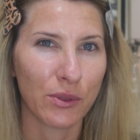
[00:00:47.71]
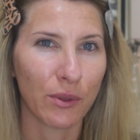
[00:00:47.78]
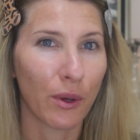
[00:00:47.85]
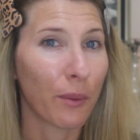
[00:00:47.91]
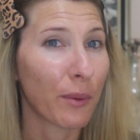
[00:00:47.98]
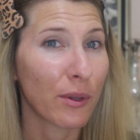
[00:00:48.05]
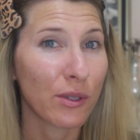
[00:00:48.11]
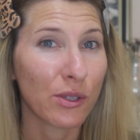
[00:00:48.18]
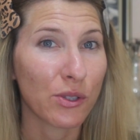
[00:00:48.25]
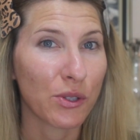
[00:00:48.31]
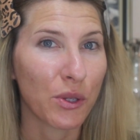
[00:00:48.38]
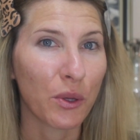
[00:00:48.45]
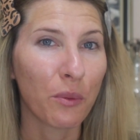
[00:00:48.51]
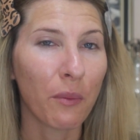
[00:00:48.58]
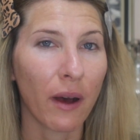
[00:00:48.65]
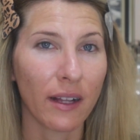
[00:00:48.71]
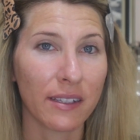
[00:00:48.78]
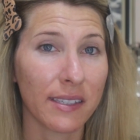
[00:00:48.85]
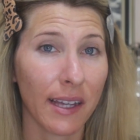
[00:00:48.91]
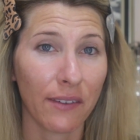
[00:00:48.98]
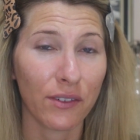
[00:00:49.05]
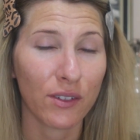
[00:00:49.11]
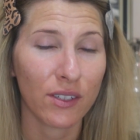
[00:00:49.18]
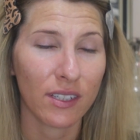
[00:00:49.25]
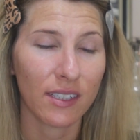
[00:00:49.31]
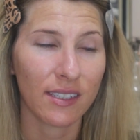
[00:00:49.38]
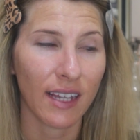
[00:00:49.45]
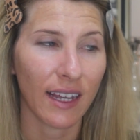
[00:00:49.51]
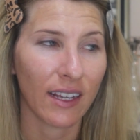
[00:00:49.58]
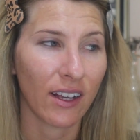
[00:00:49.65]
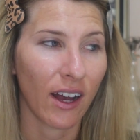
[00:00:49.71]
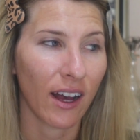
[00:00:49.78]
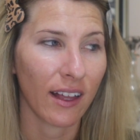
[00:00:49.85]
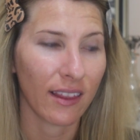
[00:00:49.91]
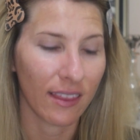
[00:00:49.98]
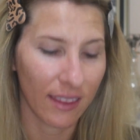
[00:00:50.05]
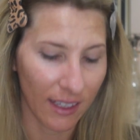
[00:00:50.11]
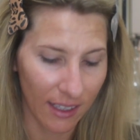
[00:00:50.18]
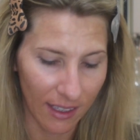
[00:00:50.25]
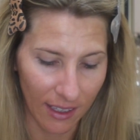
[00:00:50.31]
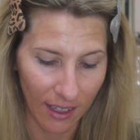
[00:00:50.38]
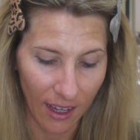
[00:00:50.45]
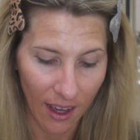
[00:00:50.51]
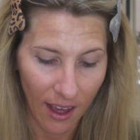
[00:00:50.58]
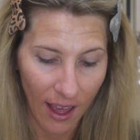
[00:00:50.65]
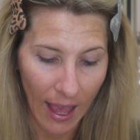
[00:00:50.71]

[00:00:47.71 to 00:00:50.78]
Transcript: almost 2 months, ever since I got the